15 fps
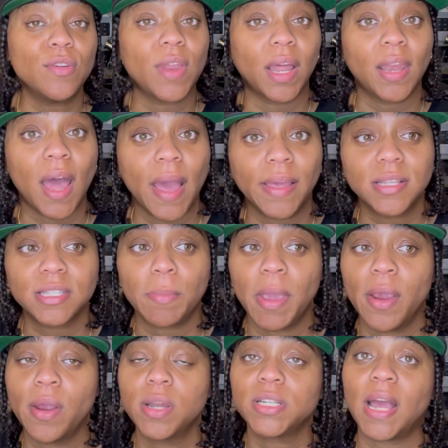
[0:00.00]
that lie into
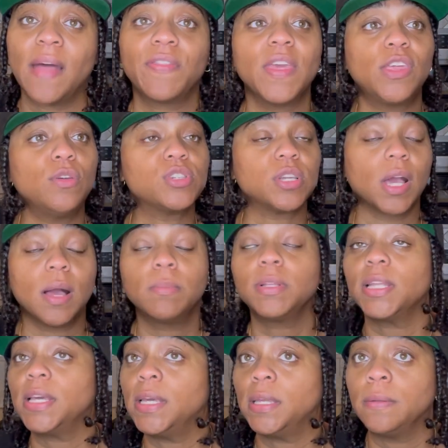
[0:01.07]
marriage. I think you should come
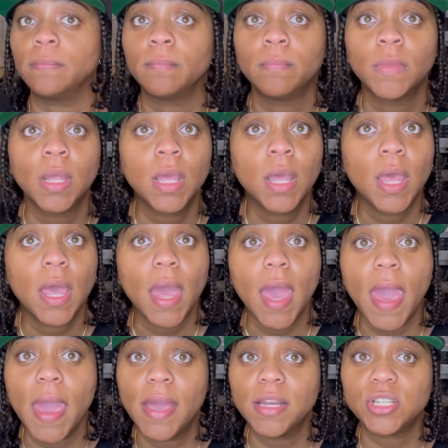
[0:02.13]
clean
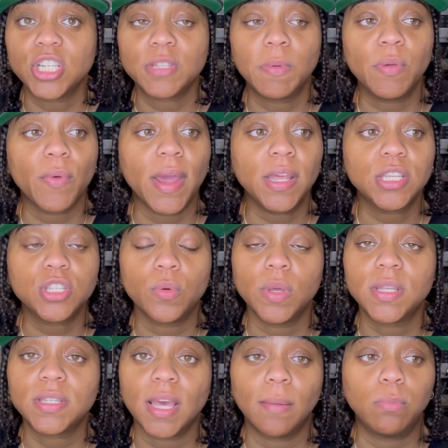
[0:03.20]
and just be ready to
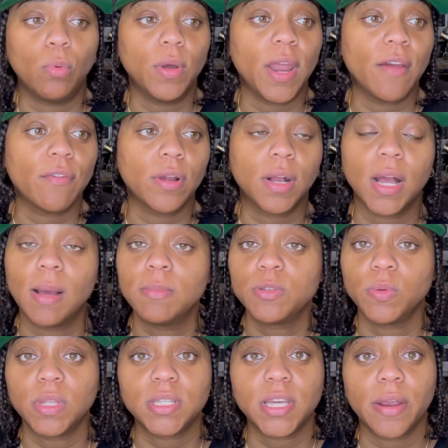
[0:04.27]
accept whatever comes
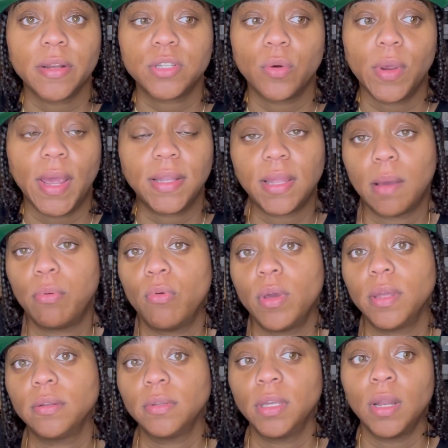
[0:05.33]
with the territory at that
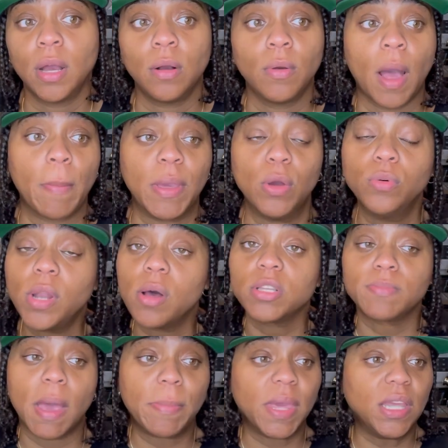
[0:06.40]
point. Who knows?
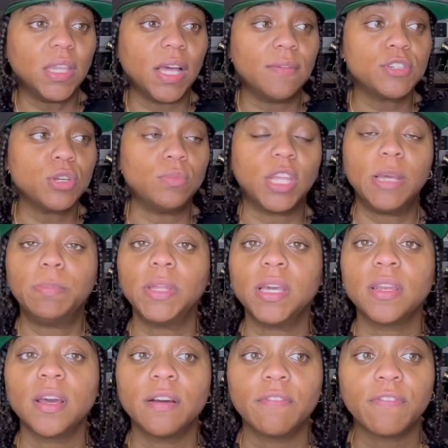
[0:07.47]
Maybe he loves you deeply
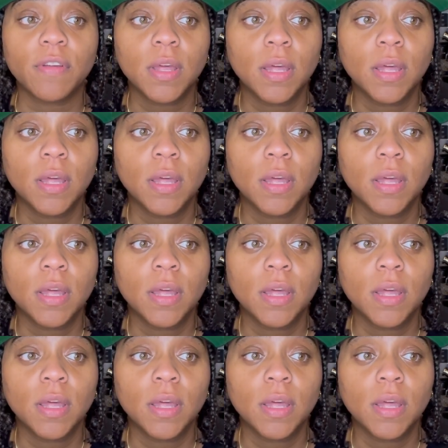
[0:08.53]
enough